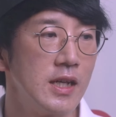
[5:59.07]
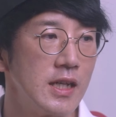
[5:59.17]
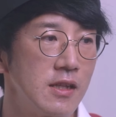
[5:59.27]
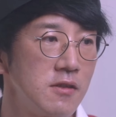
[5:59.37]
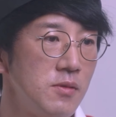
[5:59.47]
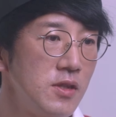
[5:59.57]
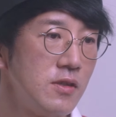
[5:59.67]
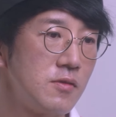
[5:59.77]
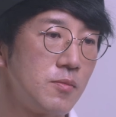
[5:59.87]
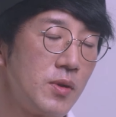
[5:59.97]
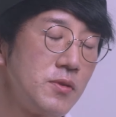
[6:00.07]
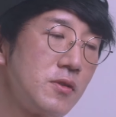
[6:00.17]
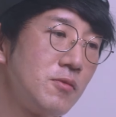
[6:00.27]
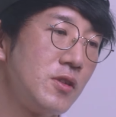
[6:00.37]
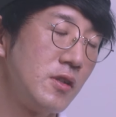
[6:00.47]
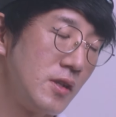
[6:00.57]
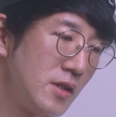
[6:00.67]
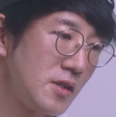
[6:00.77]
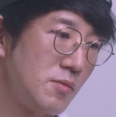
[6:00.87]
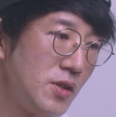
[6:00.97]
And this video is purpose of in
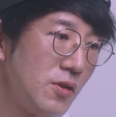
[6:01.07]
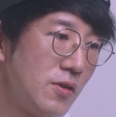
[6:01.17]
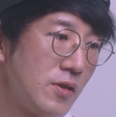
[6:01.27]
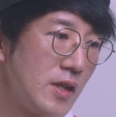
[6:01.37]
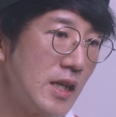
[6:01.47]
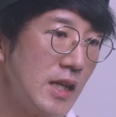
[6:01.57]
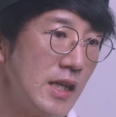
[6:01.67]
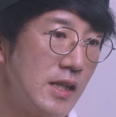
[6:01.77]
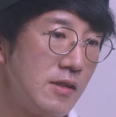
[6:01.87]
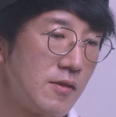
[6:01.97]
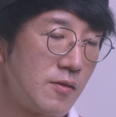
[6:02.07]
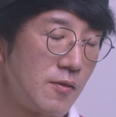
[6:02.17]
this video is